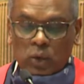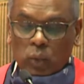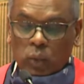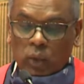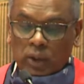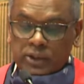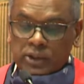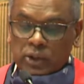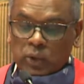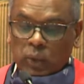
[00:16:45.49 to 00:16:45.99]

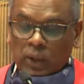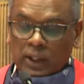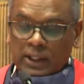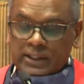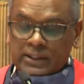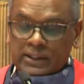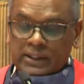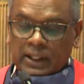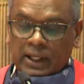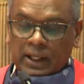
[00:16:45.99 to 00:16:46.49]
Water
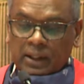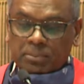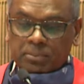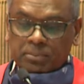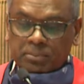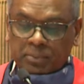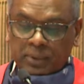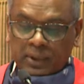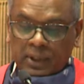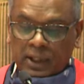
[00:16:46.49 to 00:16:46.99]
Quality, and
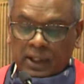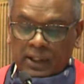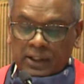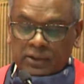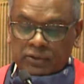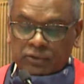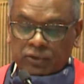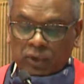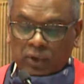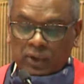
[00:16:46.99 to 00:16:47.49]

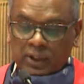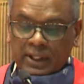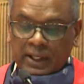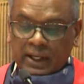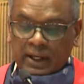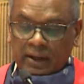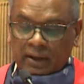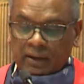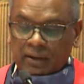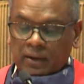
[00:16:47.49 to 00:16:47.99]
Plant
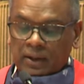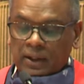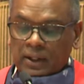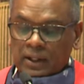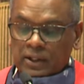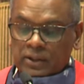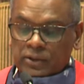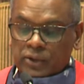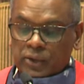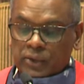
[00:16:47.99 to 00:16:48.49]
Foliar
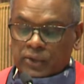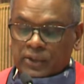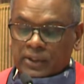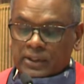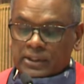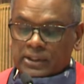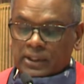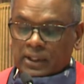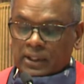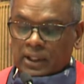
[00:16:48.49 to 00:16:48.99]

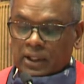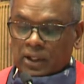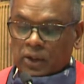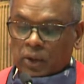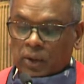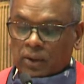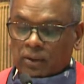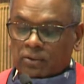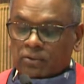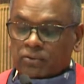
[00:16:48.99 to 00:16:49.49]
Nutrients in the
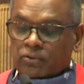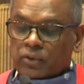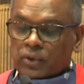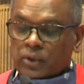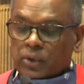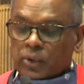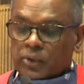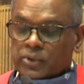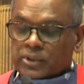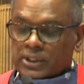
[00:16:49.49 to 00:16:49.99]
Lower
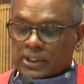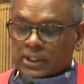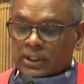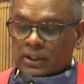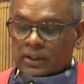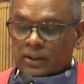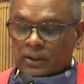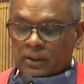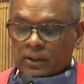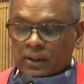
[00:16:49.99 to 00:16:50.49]

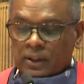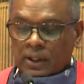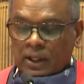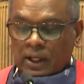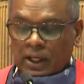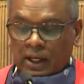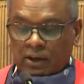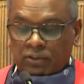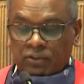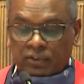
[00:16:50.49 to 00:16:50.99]
Mfuluzi
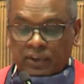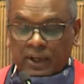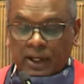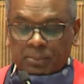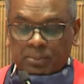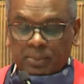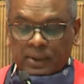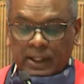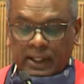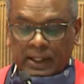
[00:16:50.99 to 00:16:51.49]

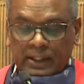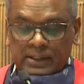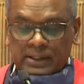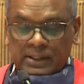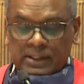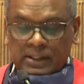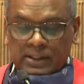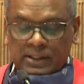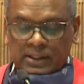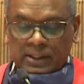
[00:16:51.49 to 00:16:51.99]
Floodplain
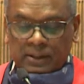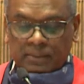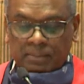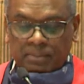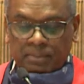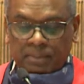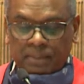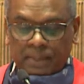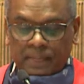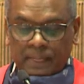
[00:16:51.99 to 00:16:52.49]

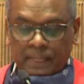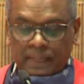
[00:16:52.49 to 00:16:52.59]
System,